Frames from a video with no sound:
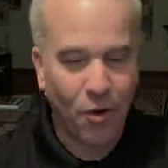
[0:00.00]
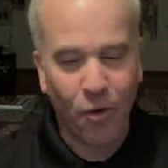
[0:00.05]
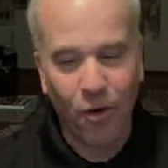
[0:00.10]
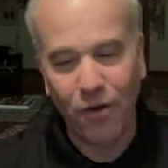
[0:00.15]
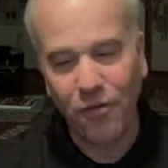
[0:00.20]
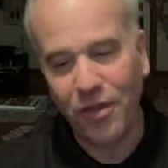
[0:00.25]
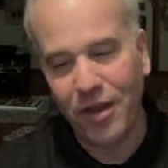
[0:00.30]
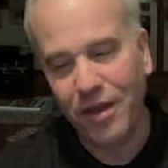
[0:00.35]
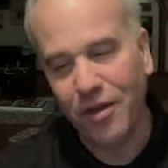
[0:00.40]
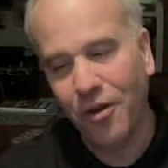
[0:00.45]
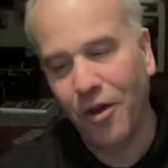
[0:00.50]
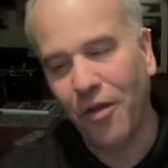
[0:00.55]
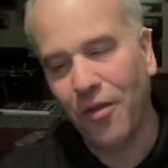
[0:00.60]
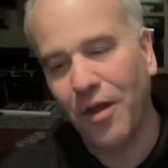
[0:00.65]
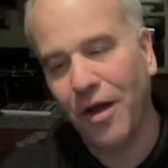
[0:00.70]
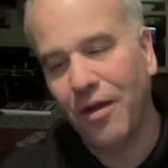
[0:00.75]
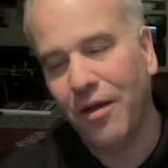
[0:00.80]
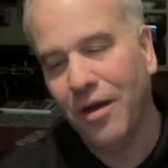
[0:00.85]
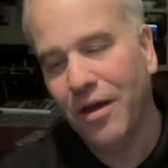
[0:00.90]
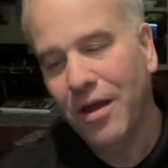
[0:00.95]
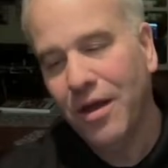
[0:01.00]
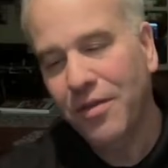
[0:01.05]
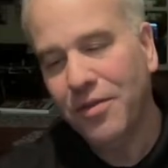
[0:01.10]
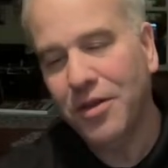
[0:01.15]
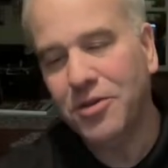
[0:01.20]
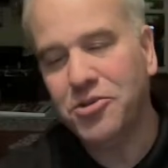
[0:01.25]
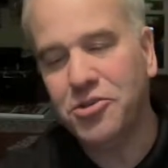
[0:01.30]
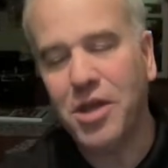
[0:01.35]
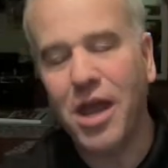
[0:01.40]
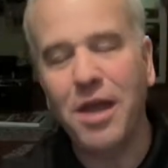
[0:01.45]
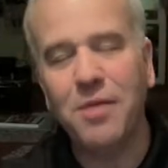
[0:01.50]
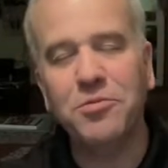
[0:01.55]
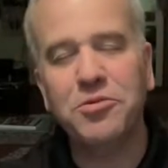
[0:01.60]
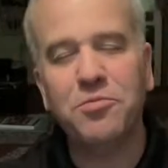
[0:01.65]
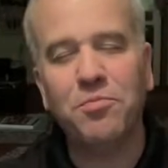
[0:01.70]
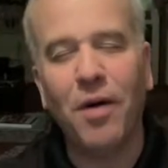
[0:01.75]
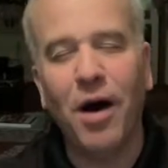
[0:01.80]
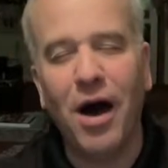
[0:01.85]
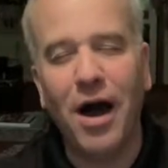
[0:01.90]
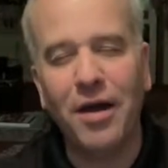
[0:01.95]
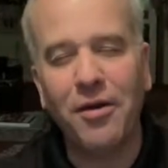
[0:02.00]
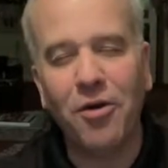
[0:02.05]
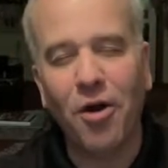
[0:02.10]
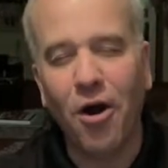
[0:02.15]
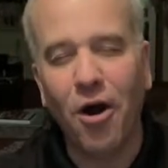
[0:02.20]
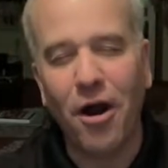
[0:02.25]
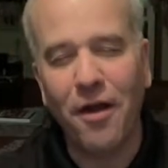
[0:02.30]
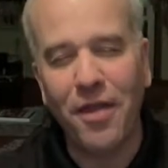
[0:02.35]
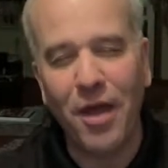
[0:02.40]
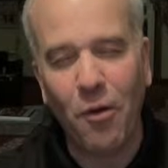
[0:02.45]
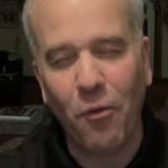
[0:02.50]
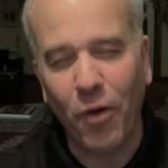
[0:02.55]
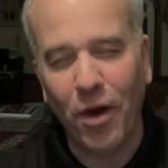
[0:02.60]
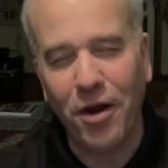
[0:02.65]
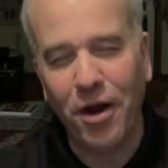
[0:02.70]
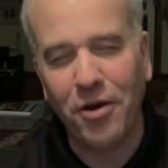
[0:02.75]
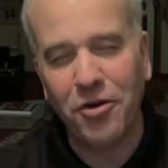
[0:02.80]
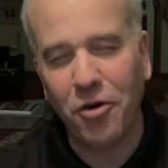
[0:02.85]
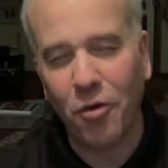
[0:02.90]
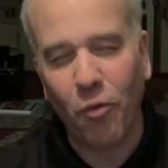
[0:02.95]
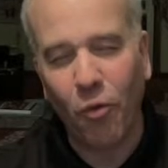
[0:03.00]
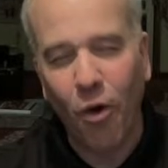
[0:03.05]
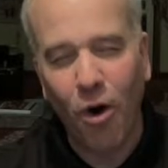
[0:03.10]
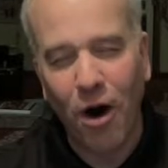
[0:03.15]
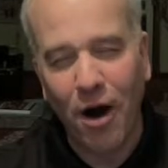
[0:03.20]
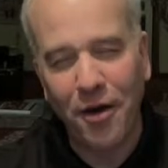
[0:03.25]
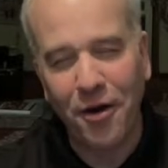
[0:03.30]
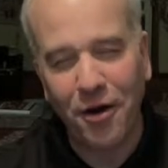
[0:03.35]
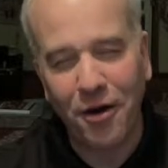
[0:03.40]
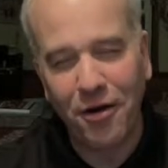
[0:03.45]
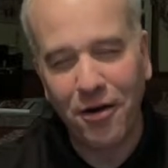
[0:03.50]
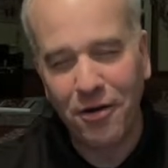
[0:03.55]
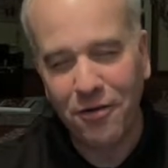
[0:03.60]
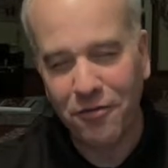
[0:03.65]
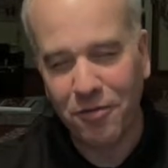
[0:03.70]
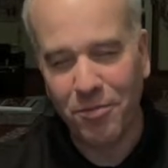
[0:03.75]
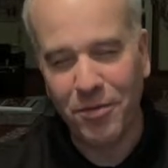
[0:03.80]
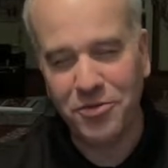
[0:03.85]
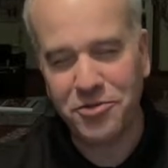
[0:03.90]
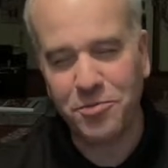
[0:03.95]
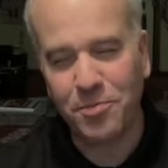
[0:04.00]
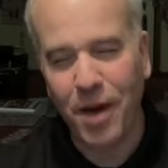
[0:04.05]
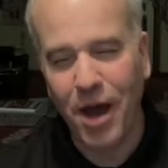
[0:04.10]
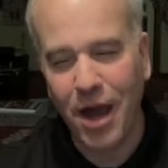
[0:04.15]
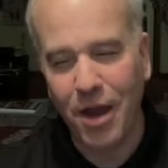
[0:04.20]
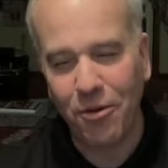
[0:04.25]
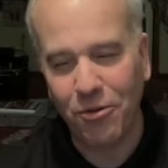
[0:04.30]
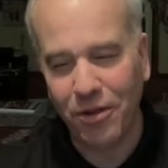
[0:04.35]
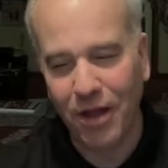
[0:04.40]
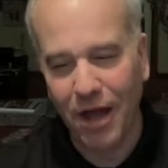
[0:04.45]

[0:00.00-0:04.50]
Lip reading: Or the James Bond car that went underwater from the spy.